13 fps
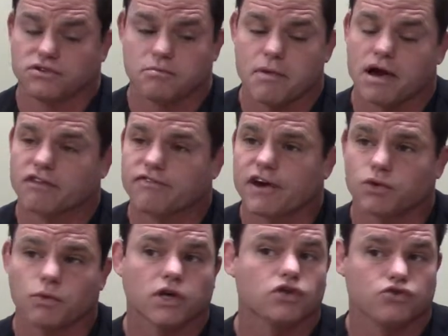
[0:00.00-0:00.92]
As a matter of
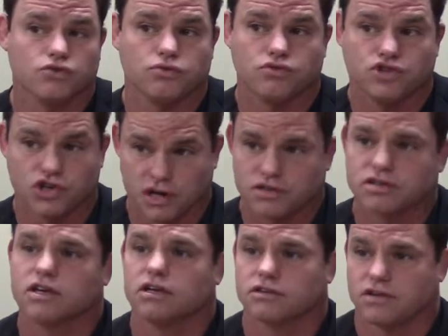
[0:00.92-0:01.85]
fact, we can do
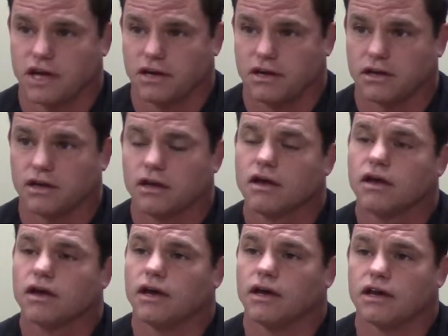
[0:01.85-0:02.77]
just skin tightening,
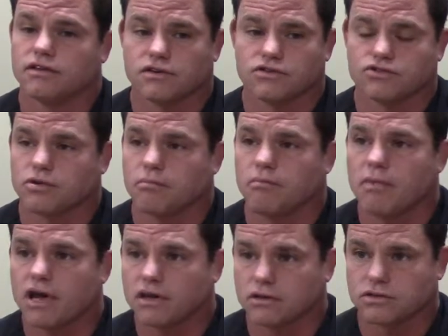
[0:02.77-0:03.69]
and it does a
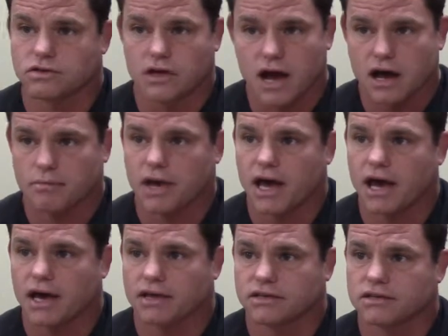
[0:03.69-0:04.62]
tremendous job
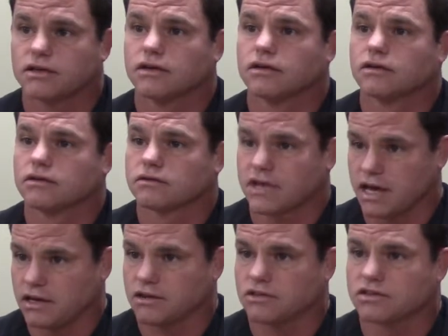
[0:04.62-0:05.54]
at
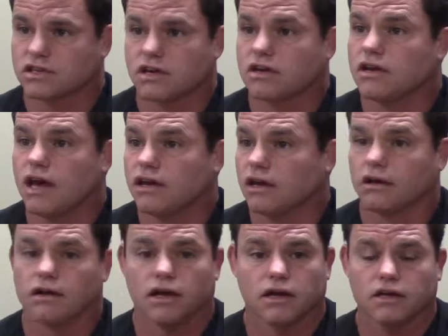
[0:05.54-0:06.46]
tightening the skin in any
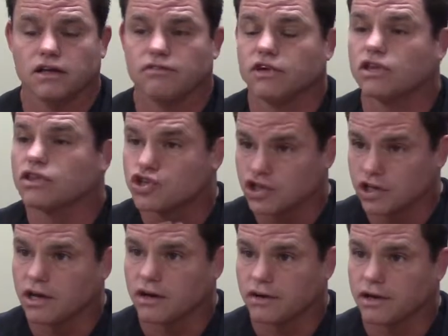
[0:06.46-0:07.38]
area, even in the
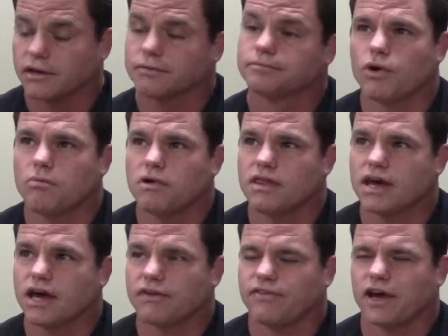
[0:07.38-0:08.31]
chin area. Women
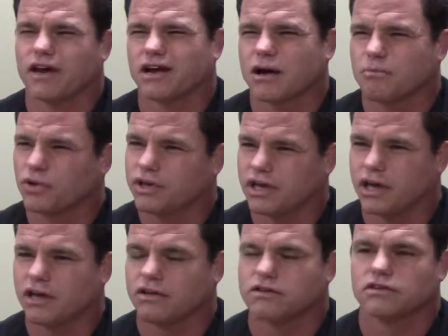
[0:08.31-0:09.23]
that have had a couple
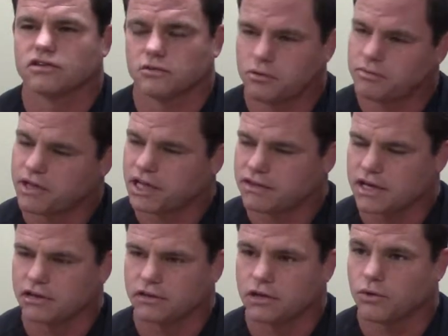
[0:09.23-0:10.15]
kids and sometimes they get
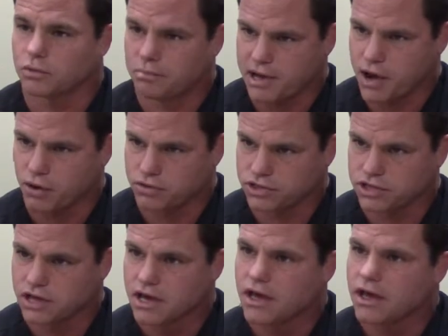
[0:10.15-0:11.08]
that lower
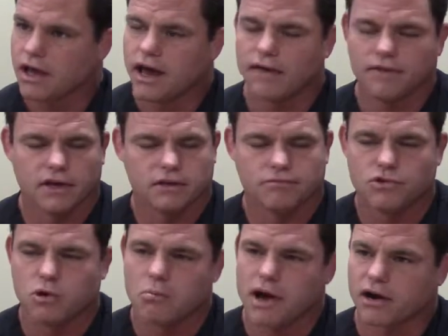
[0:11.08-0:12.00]
pouch, and they,
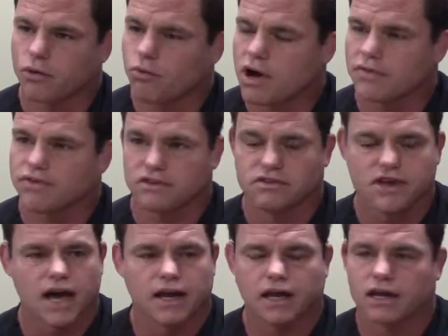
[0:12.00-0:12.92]
no matter what, the
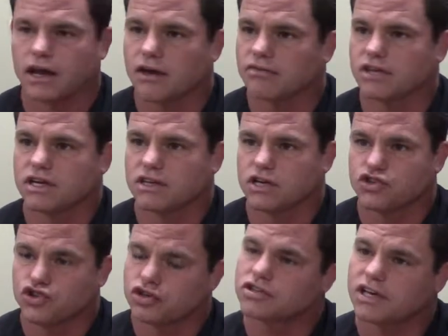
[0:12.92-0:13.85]
dieting and everything, they
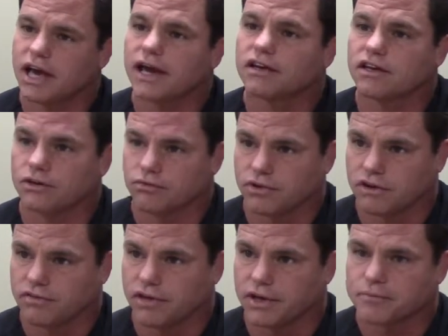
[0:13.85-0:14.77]
just can't get
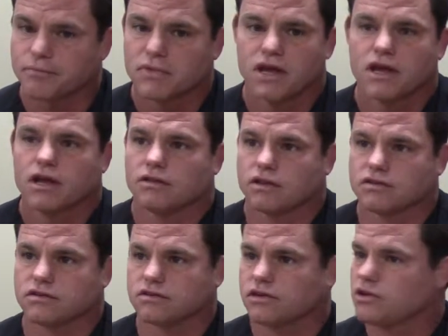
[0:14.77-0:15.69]
rid of it.
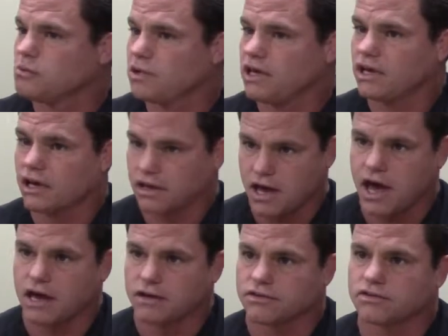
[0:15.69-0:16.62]
This is going to be,
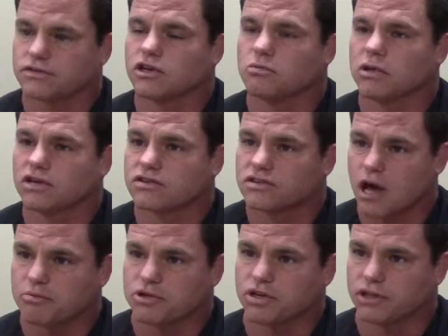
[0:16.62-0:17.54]
again, this is going to be
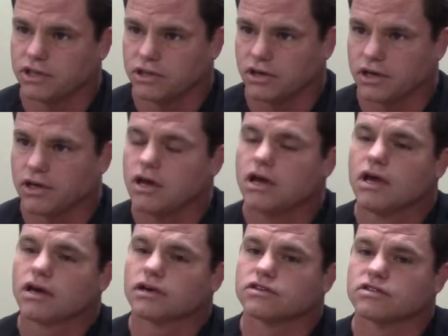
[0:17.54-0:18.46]
exceptionally good,
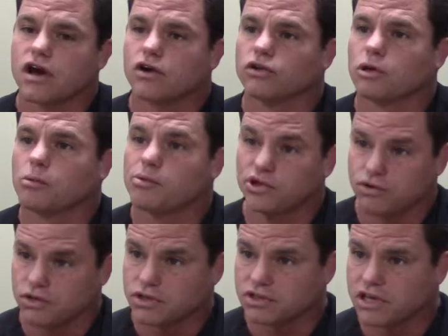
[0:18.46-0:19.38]
because not only when we
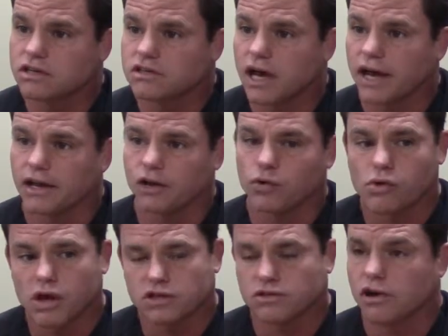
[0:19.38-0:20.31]
do the skin tightening, it
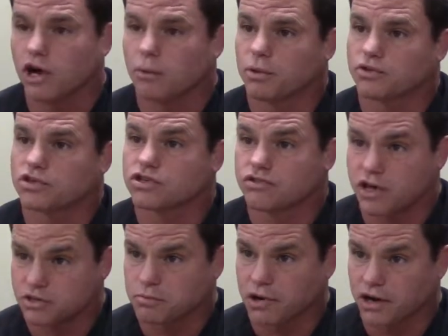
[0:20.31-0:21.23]
will also help with the
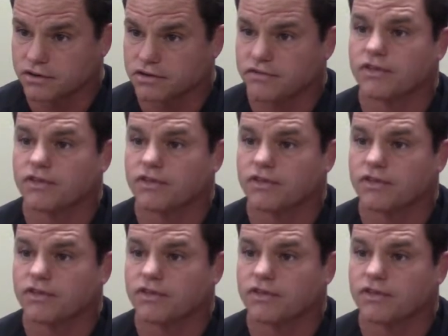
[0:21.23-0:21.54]
stretch marks.